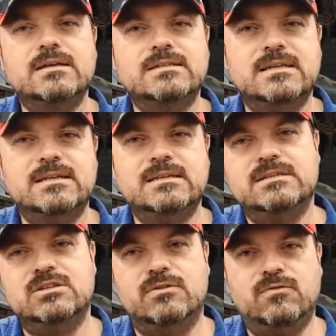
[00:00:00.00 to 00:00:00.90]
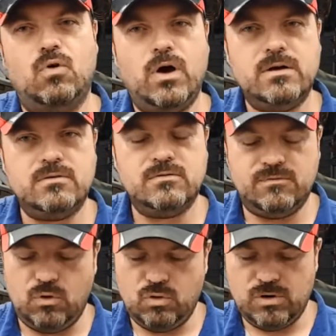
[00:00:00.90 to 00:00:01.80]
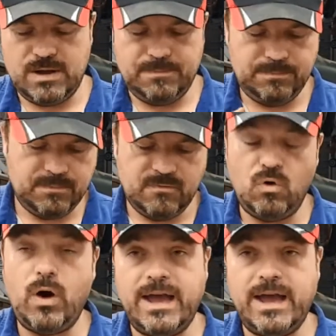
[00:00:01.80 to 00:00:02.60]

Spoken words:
cylinders, you know, four